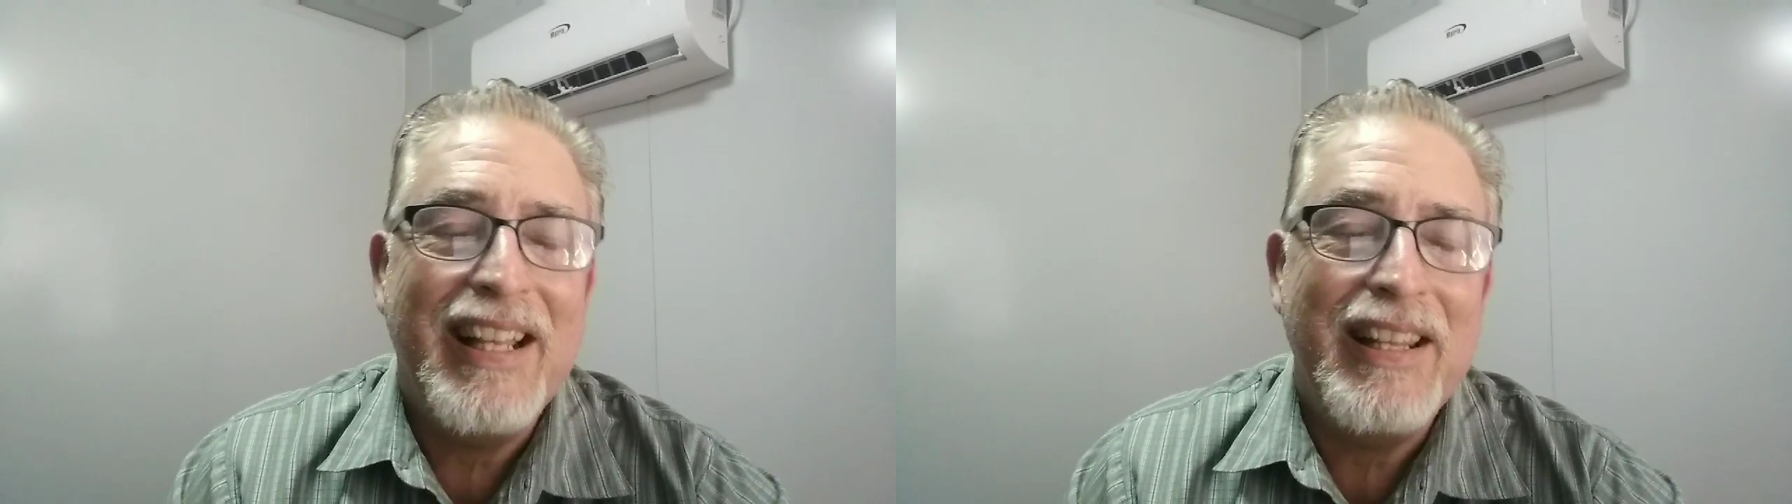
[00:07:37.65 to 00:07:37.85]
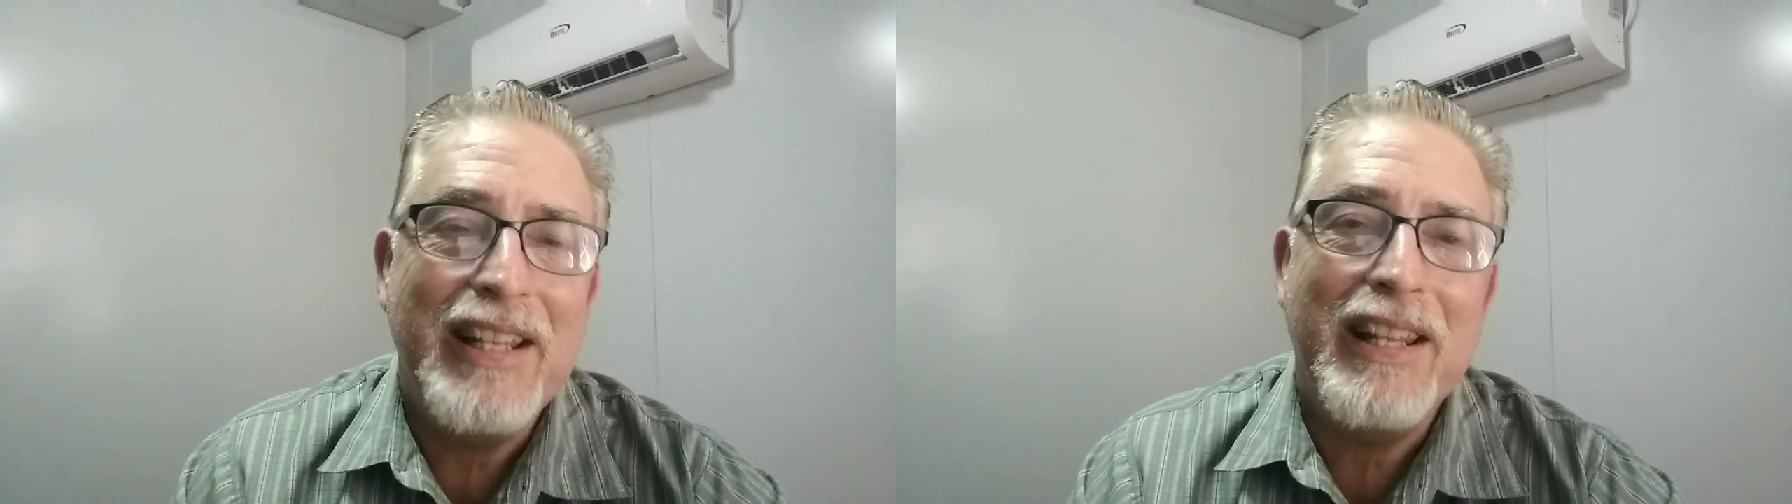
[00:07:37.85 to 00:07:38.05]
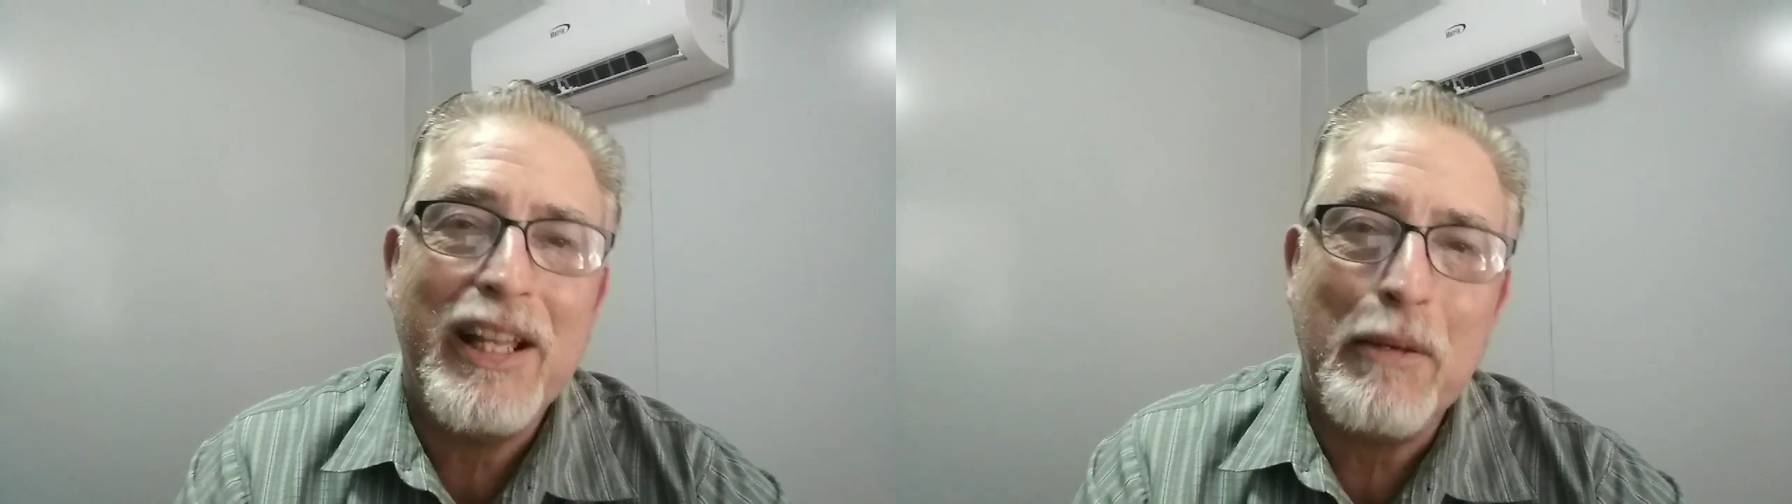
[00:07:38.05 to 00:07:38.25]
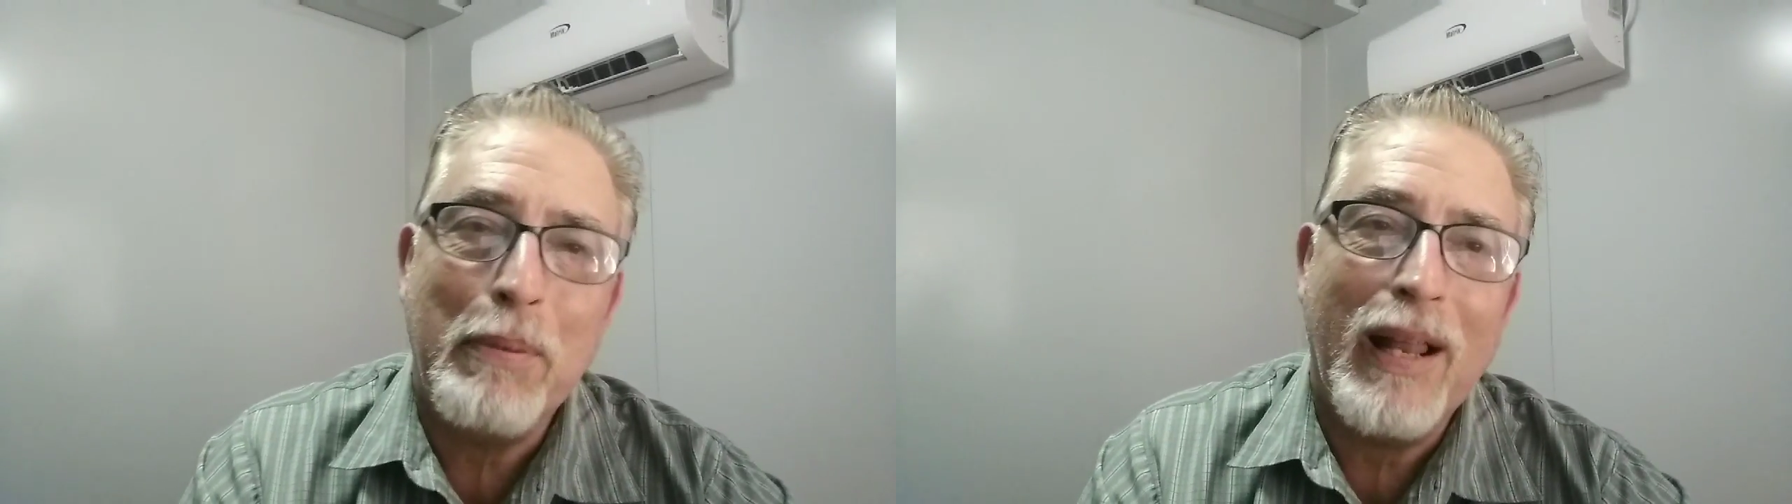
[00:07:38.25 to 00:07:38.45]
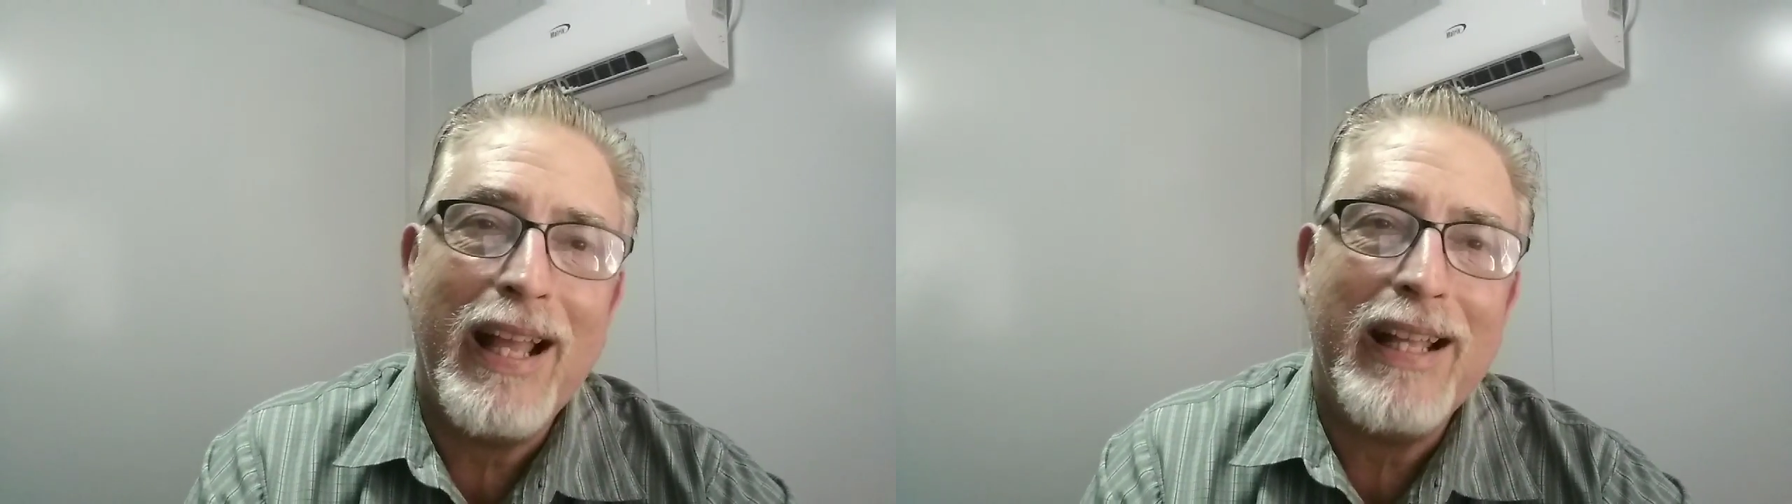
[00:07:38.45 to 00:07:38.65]
And then they
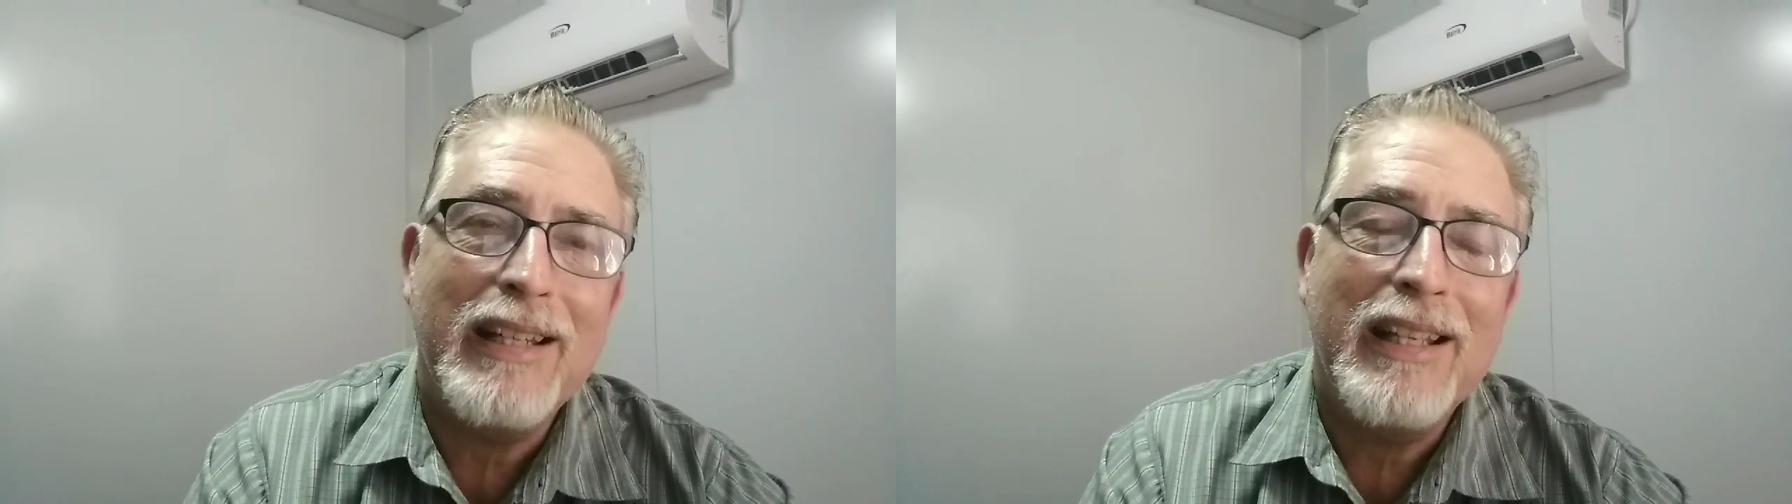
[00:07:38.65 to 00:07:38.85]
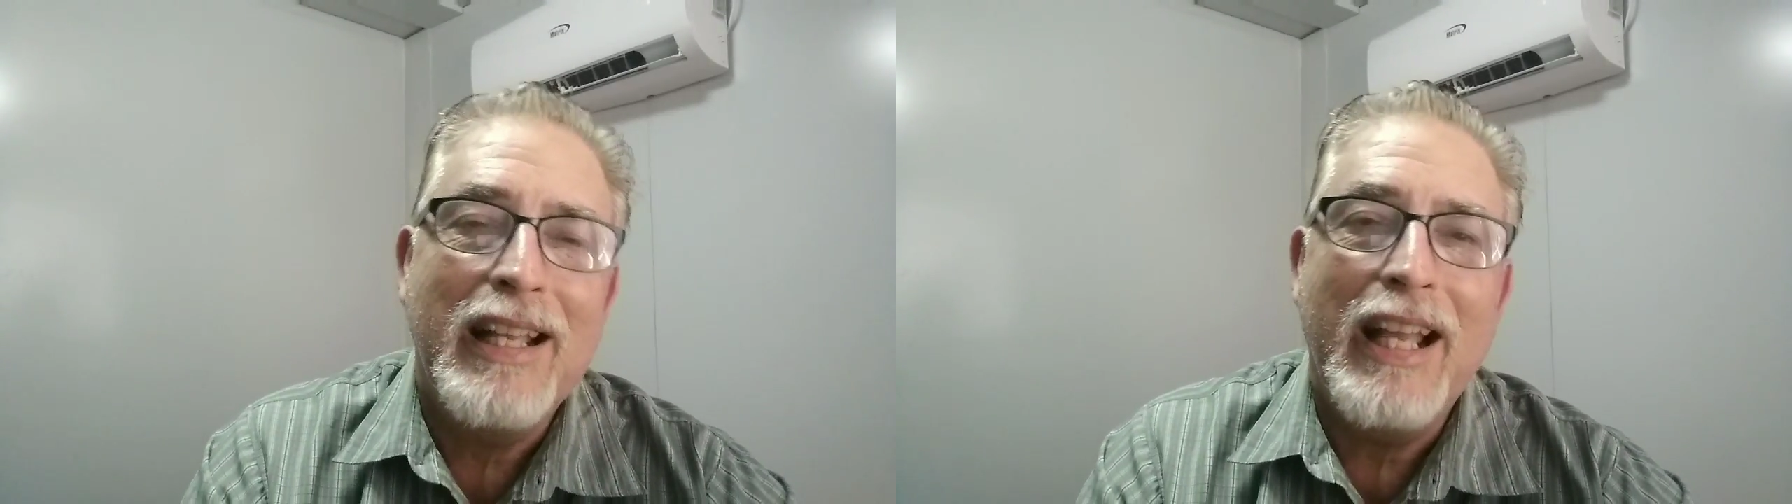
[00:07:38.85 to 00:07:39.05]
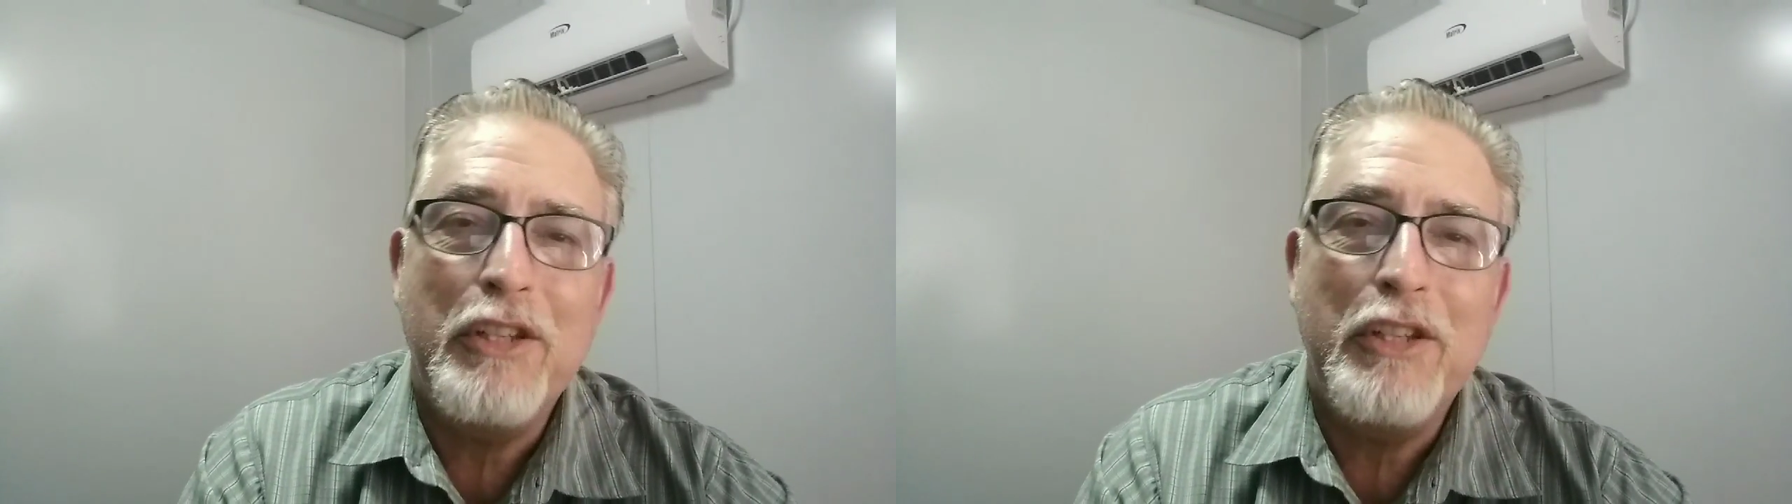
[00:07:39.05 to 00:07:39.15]
complain.